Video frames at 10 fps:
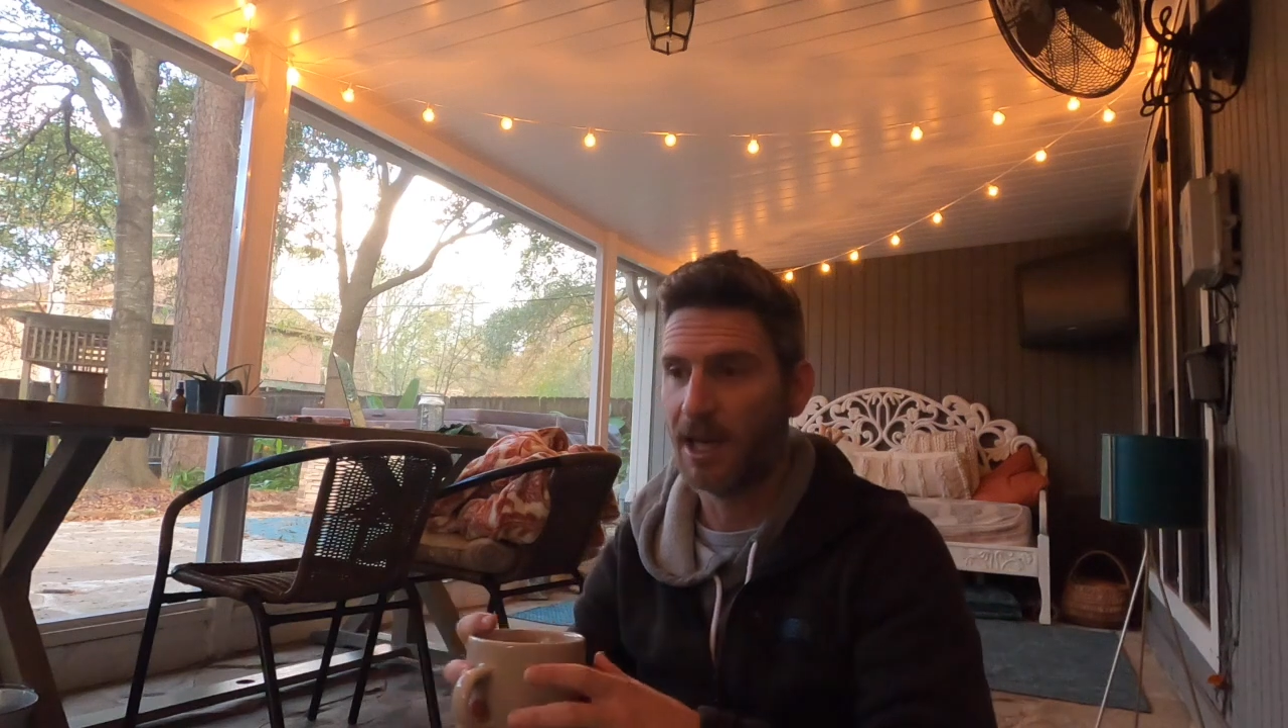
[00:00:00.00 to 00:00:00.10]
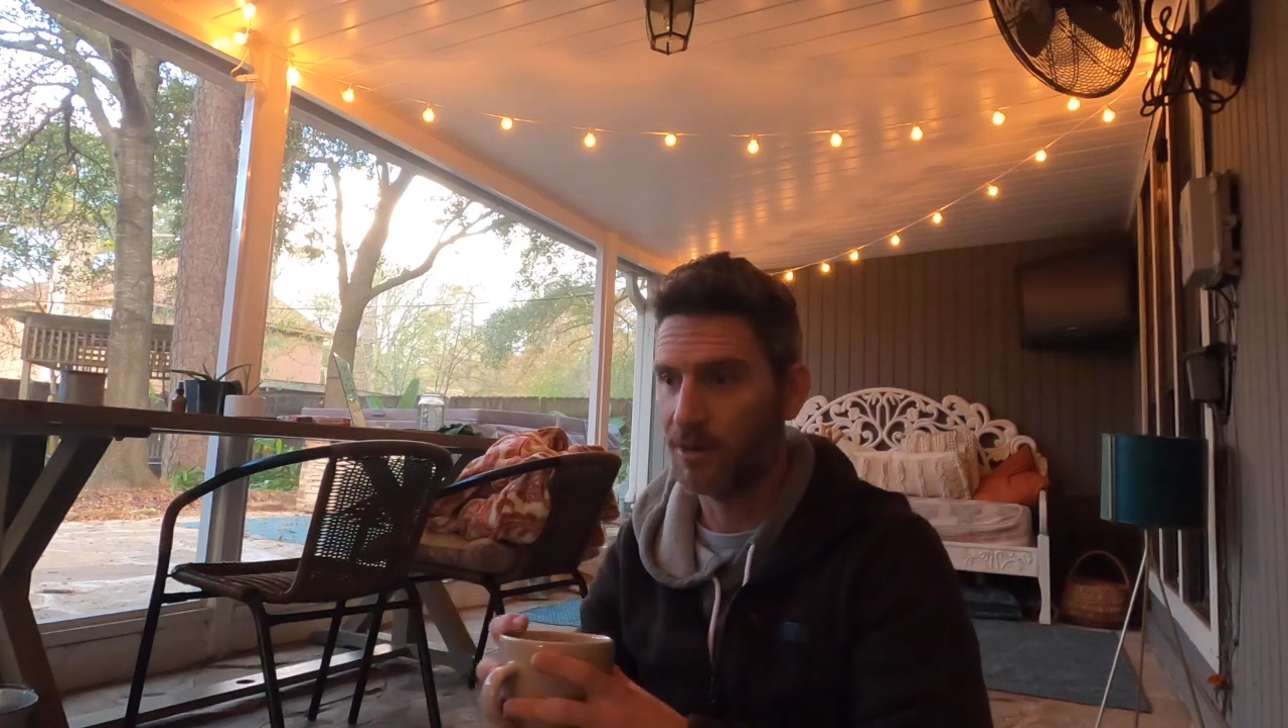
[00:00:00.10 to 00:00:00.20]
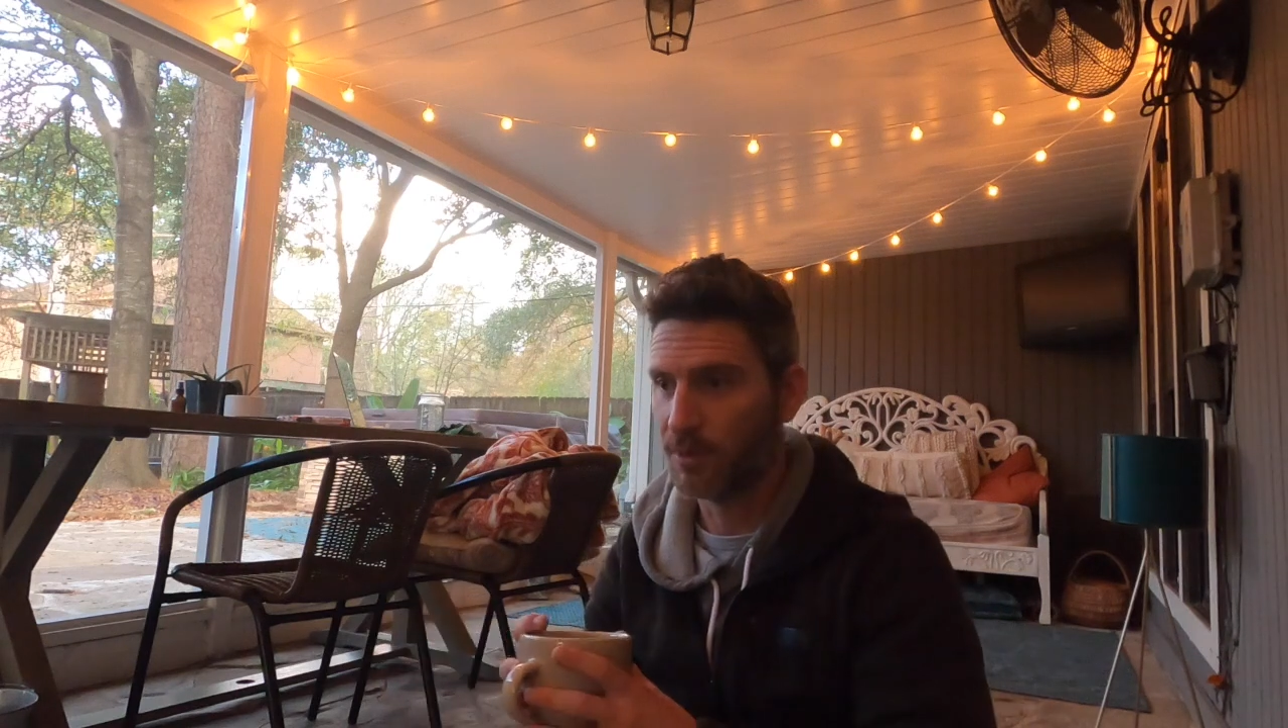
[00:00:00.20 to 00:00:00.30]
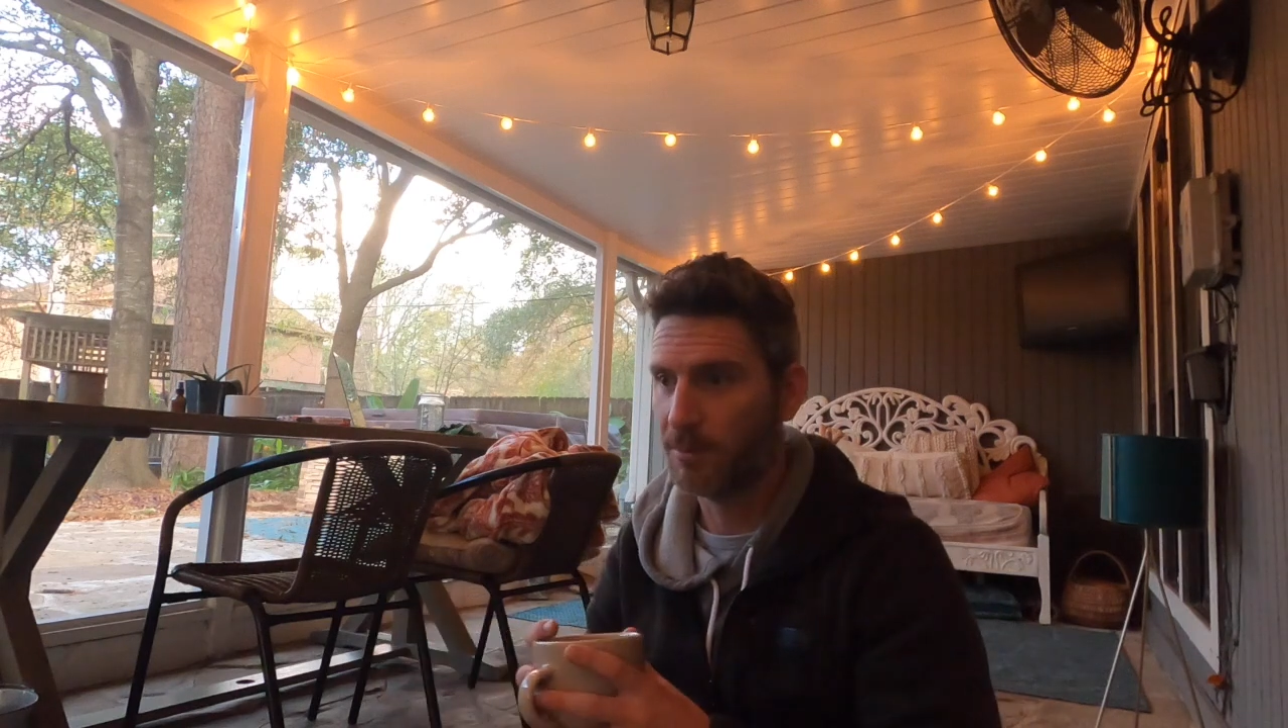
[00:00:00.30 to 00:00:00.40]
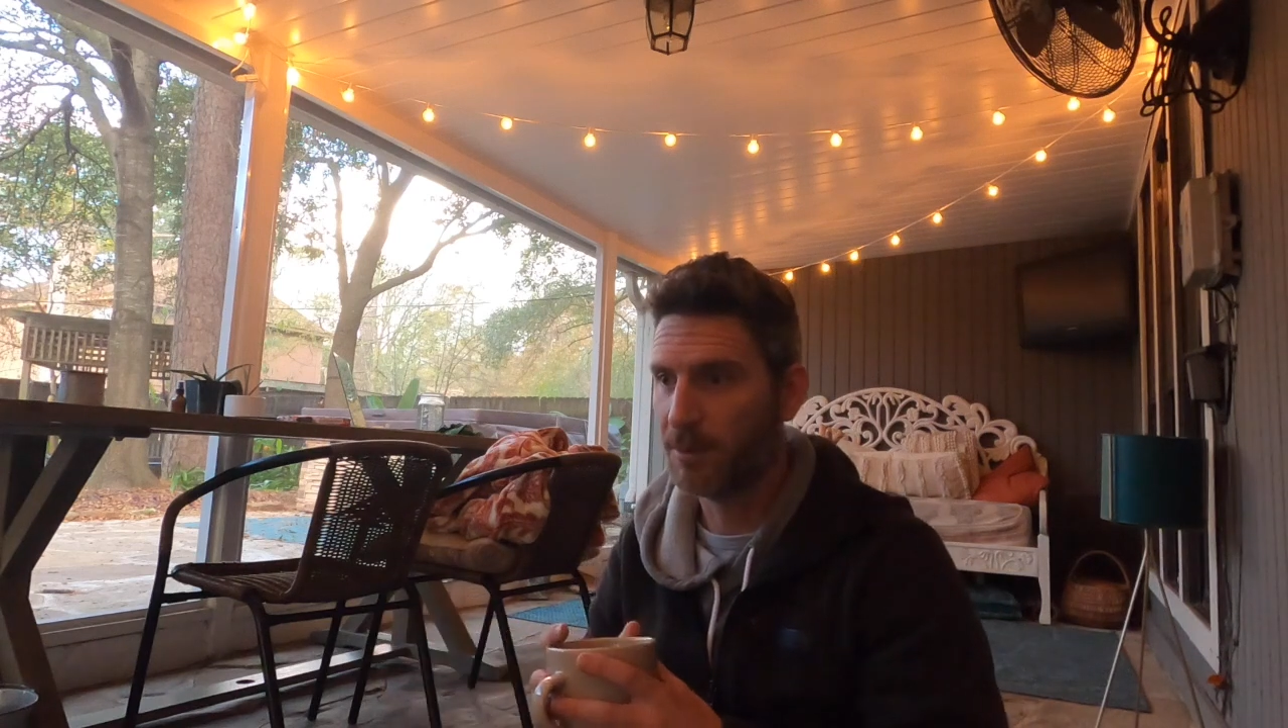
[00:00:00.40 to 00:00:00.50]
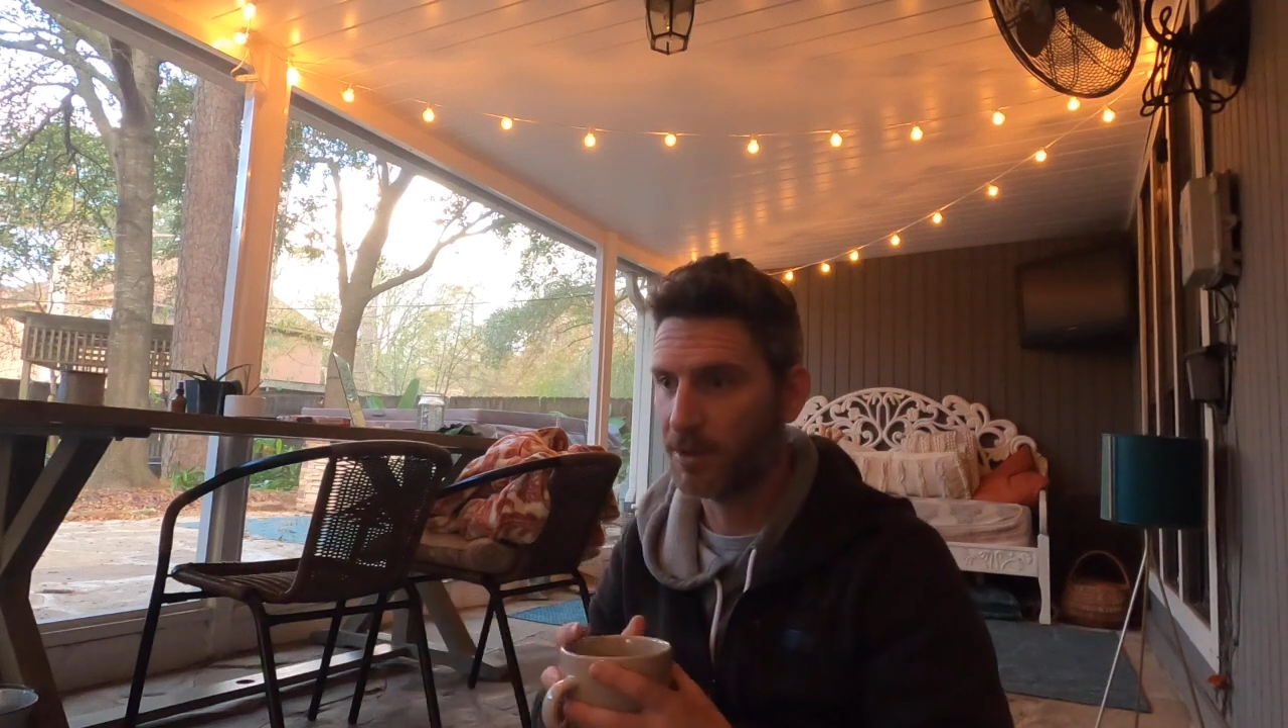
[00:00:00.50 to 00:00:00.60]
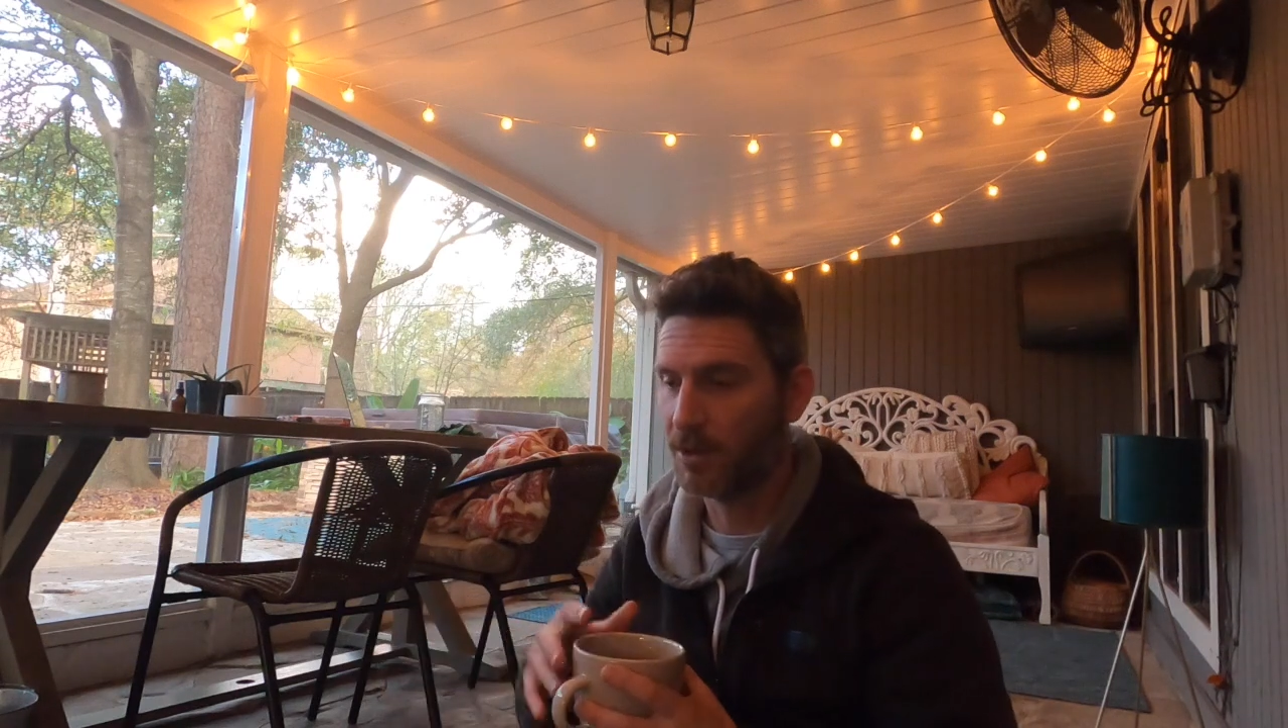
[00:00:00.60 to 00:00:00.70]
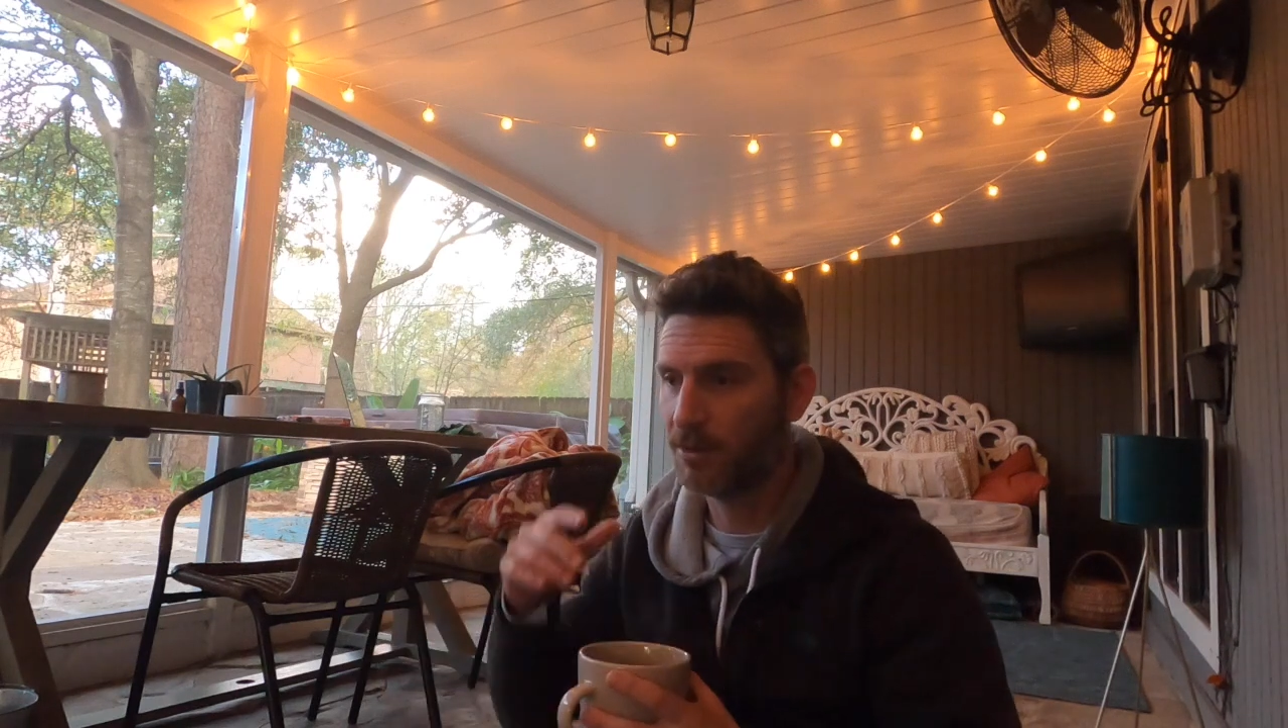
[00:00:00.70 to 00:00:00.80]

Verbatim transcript: and remember,